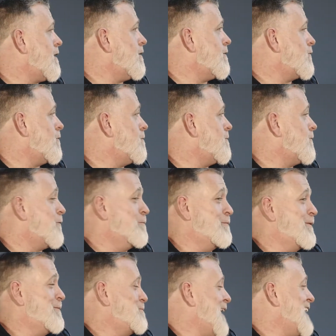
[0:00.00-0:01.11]
from
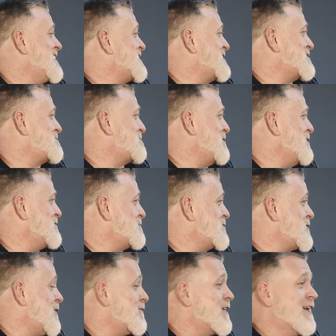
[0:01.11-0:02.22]
past experience
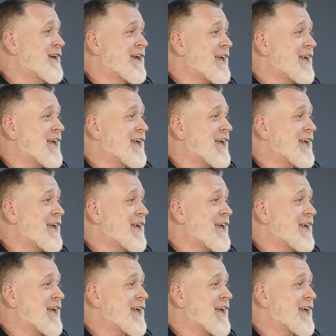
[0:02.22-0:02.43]
myself,